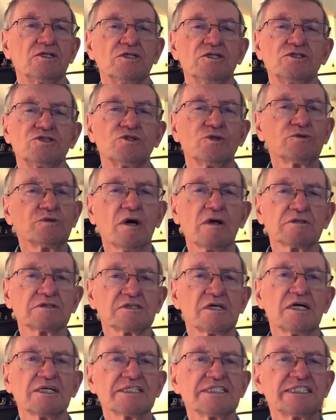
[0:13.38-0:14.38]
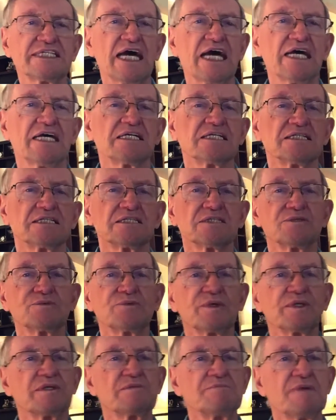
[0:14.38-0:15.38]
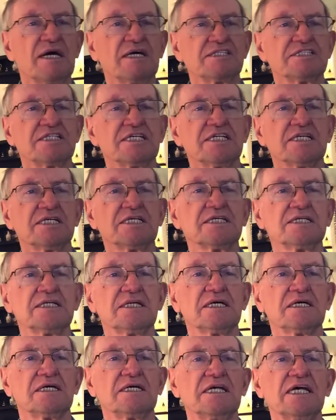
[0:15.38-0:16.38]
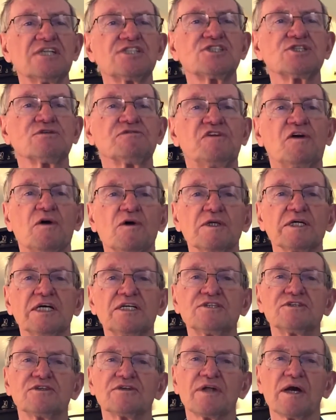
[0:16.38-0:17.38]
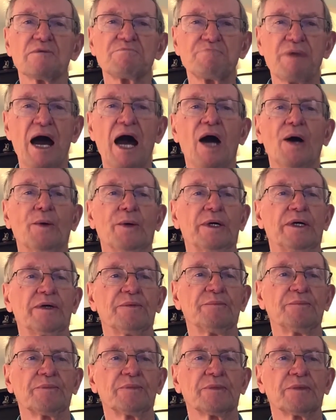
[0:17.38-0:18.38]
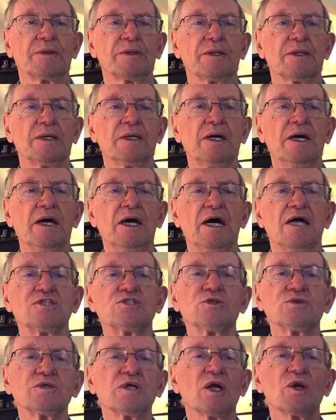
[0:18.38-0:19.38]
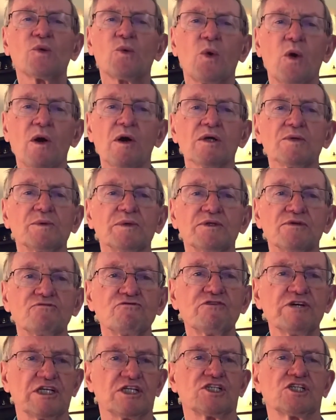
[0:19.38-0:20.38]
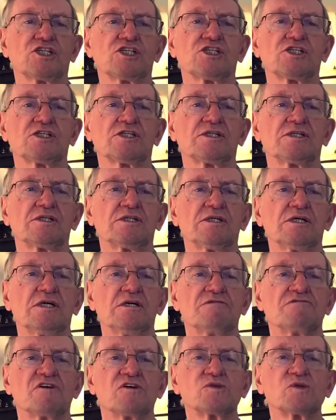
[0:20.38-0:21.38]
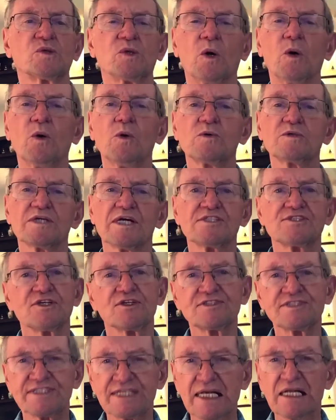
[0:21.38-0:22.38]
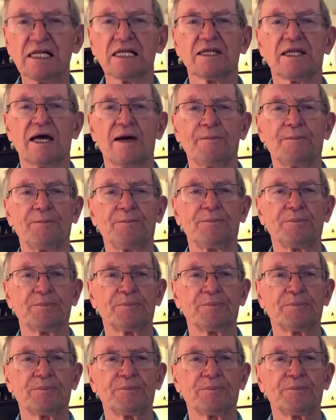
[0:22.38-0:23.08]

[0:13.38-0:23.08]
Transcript: Do not contend with the mighty, lest you fall into their power. And do not quarrel with the rich, for gold has unsettled them.